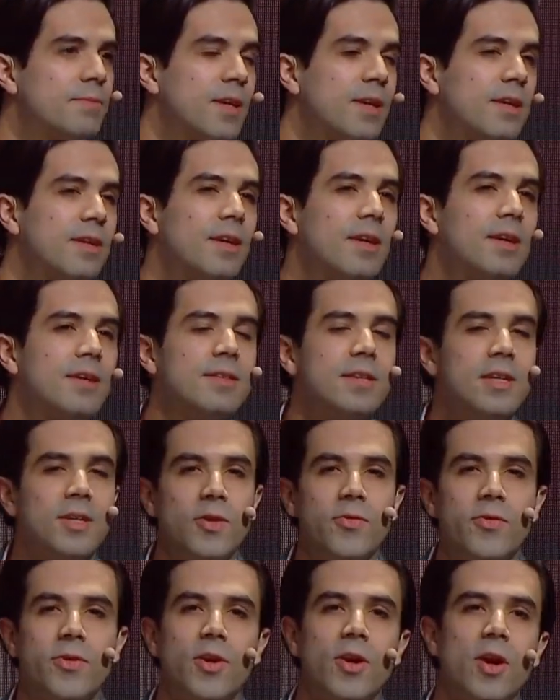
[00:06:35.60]
Thank
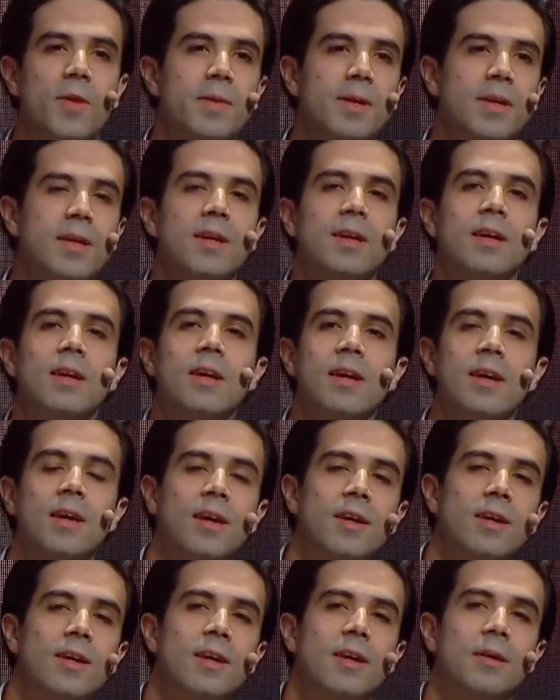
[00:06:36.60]
you for coming.
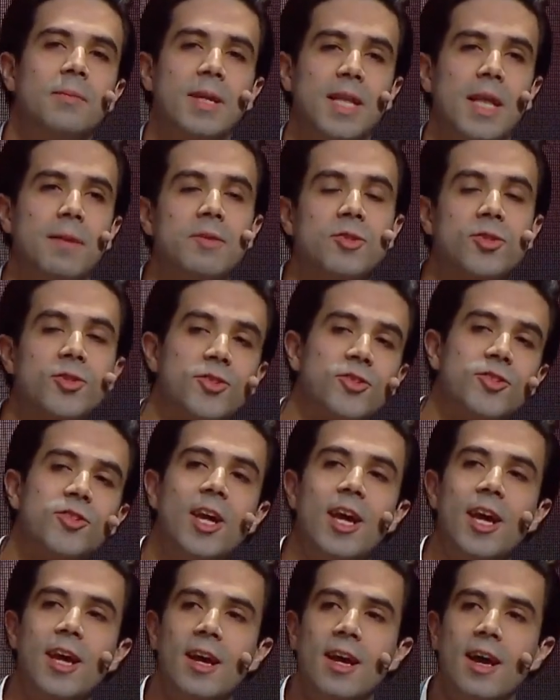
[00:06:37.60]
My name is
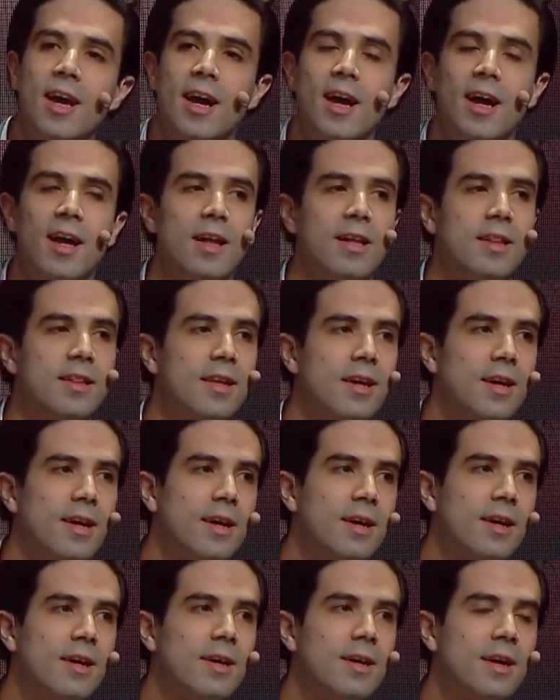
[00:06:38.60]
José, and
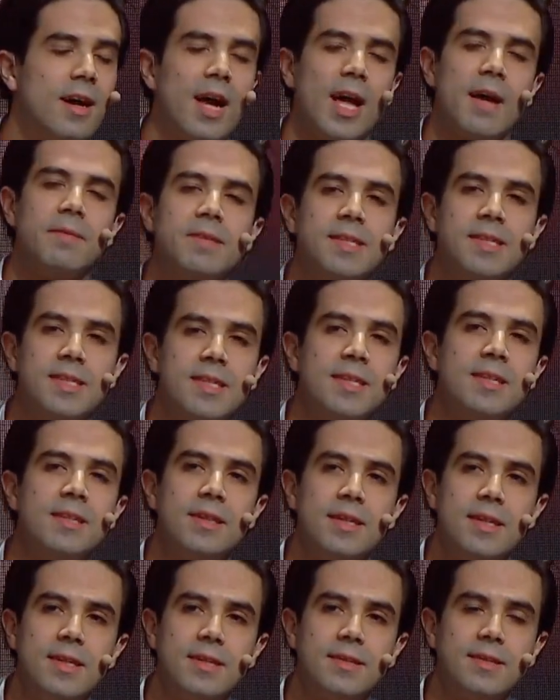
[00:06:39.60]
I have
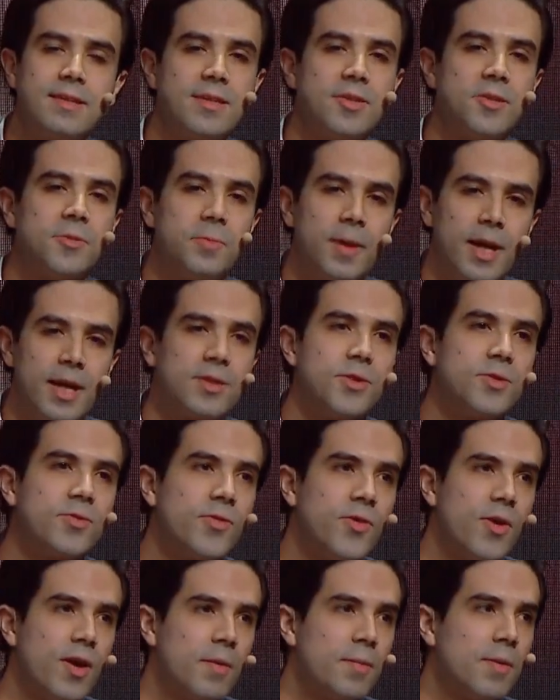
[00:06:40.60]
seen this space
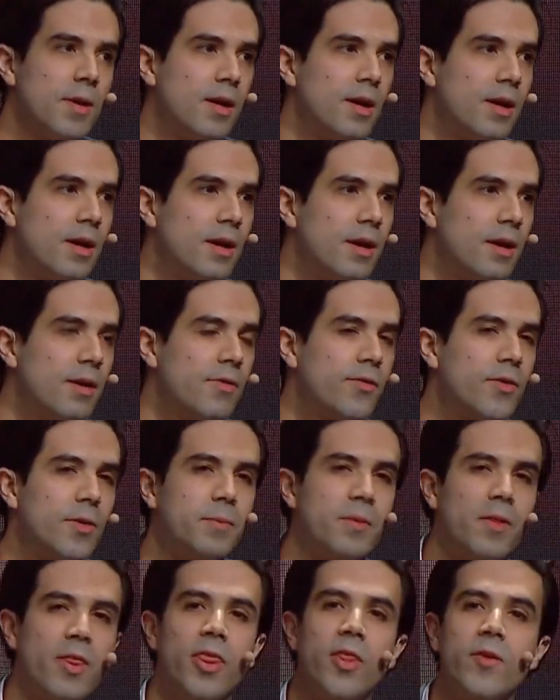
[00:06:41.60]

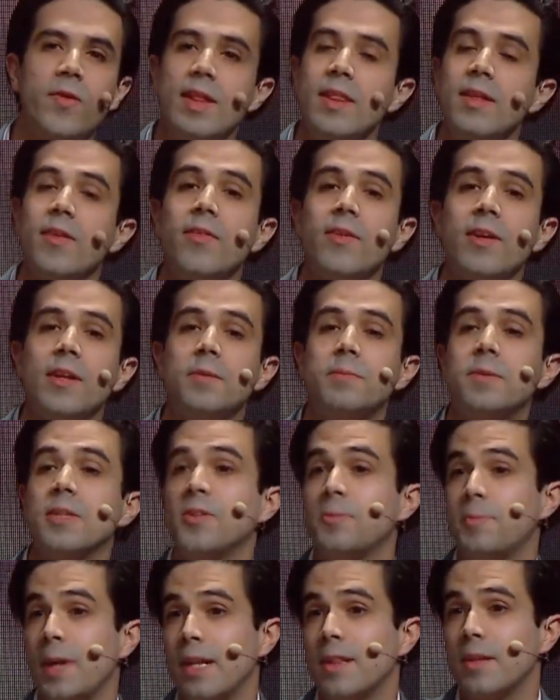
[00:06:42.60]
from 3 different
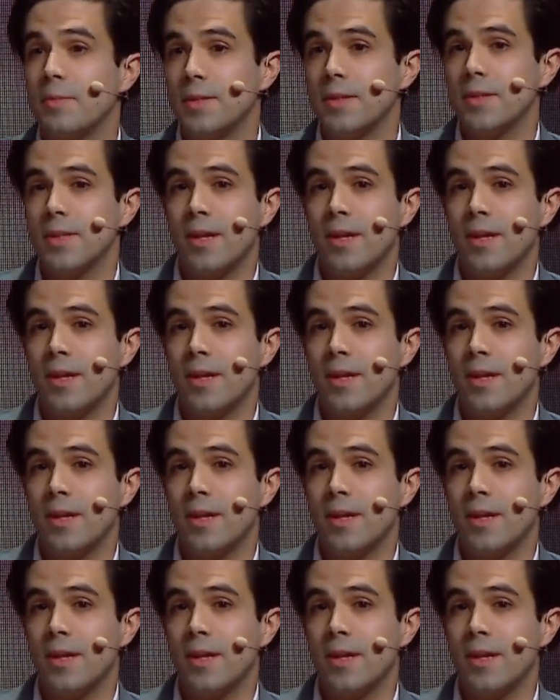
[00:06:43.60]
perspectives.